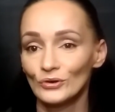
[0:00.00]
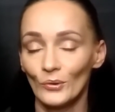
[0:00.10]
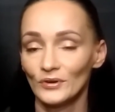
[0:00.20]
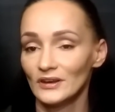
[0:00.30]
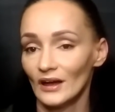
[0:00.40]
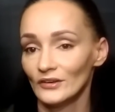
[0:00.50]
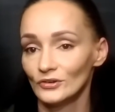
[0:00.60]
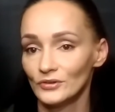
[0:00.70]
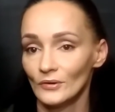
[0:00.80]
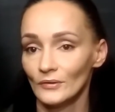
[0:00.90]
golden
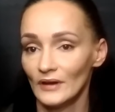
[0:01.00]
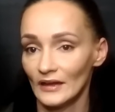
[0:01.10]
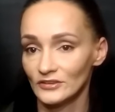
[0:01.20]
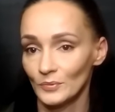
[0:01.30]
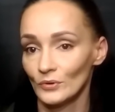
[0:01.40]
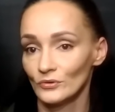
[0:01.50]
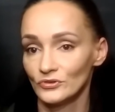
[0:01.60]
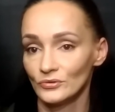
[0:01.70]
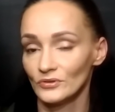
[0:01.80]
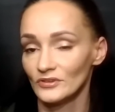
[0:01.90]
undertone as
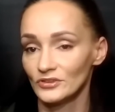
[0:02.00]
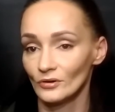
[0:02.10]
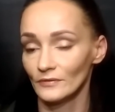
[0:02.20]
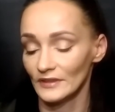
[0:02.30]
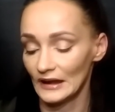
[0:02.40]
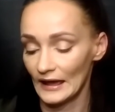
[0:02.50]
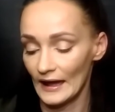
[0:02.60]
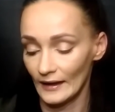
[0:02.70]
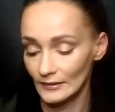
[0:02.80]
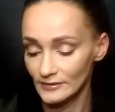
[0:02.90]
opposed to the silver that it
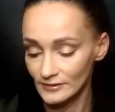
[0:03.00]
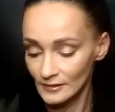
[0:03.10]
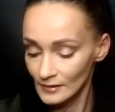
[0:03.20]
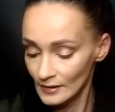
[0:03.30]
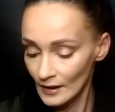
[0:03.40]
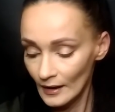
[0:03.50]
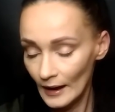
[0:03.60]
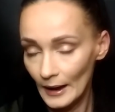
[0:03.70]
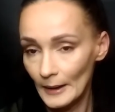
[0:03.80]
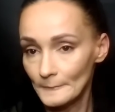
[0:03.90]

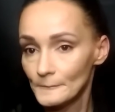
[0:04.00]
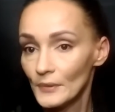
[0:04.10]
has.